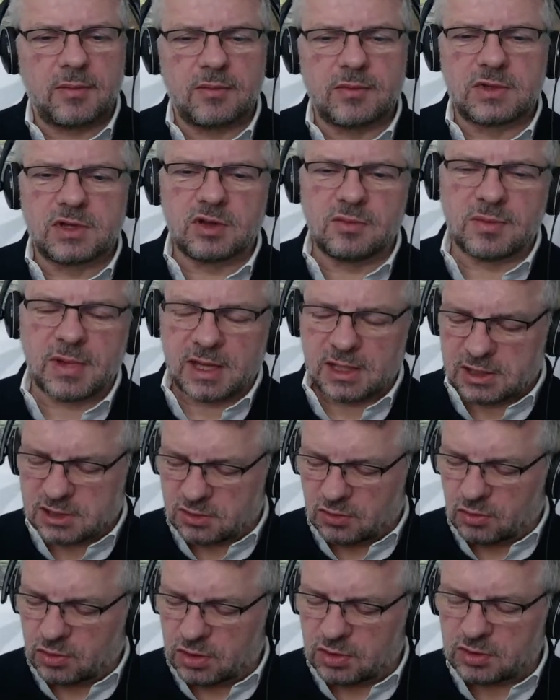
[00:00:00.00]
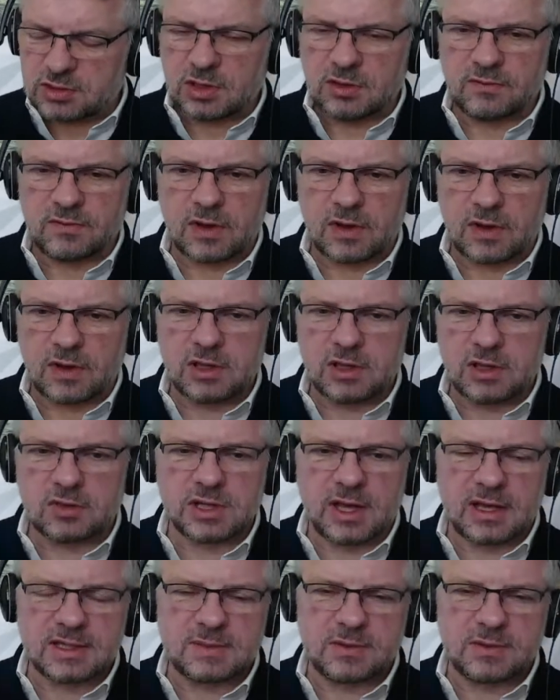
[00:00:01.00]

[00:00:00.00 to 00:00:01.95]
Do make sure you do vote your shares,